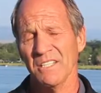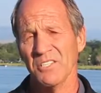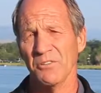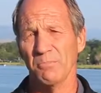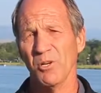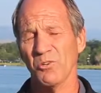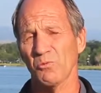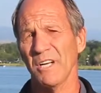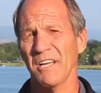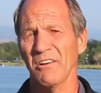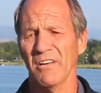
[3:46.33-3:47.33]
So the book
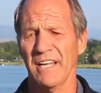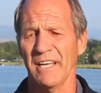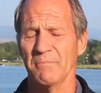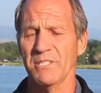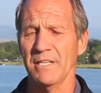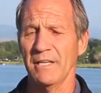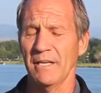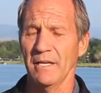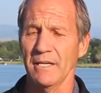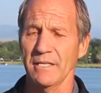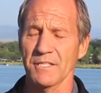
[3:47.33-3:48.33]
Running on Empty
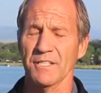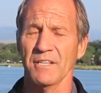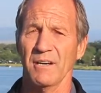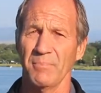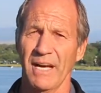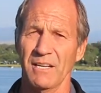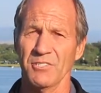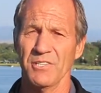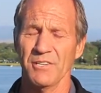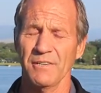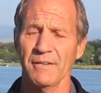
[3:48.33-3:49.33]
is
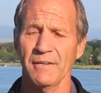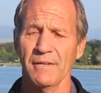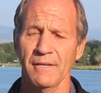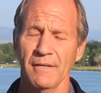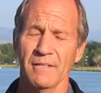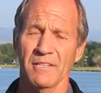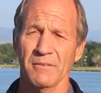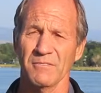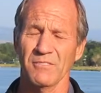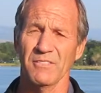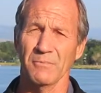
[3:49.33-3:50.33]
about
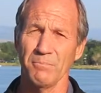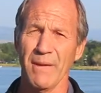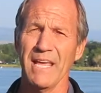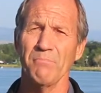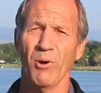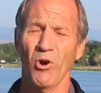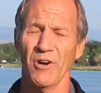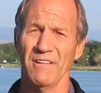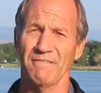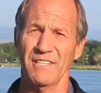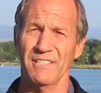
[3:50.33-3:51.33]
the, the main
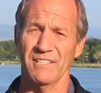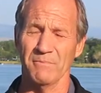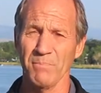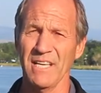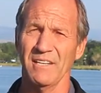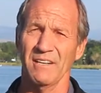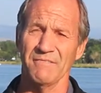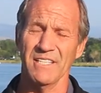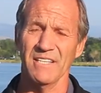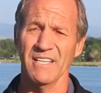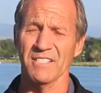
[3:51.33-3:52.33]
part of it, the meat of
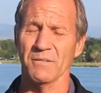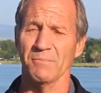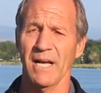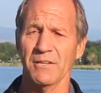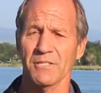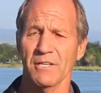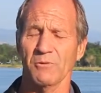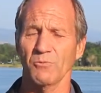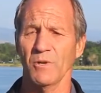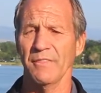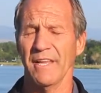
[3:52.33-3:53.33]
it, is about a
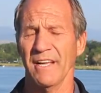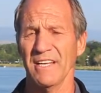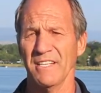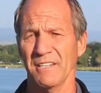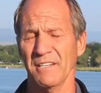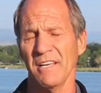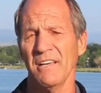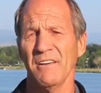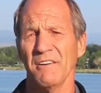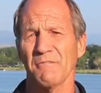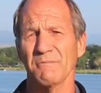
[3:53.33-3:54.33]
run that I did
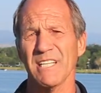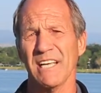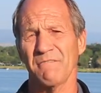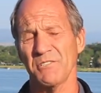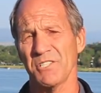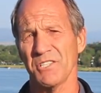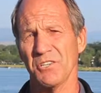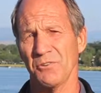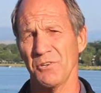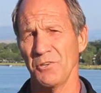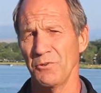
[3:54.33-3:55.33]
from San
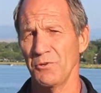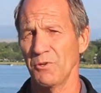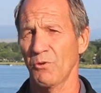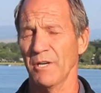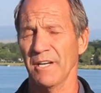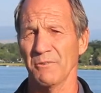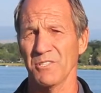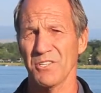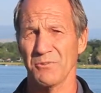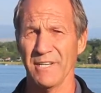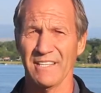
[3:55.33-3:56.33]
Francisco to New York. It
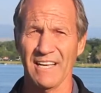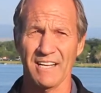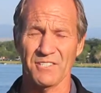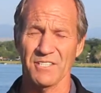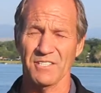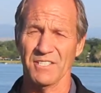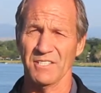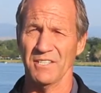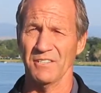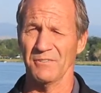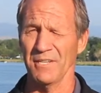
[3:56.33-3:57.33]
was
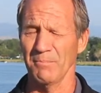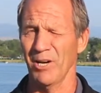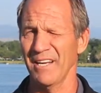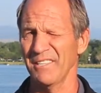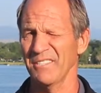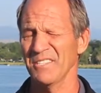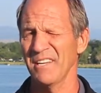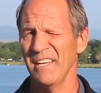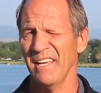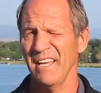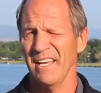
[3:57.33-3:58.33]
3,063 miles.
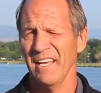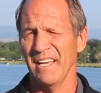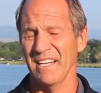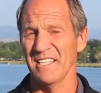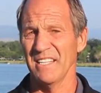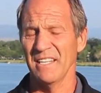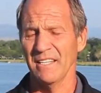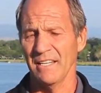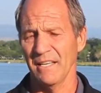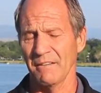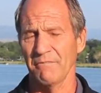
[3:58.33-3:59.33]
And I did
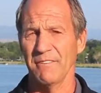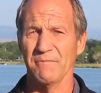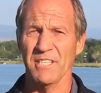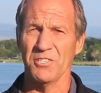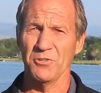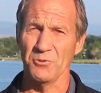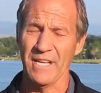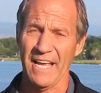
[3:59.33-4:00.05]
it in 52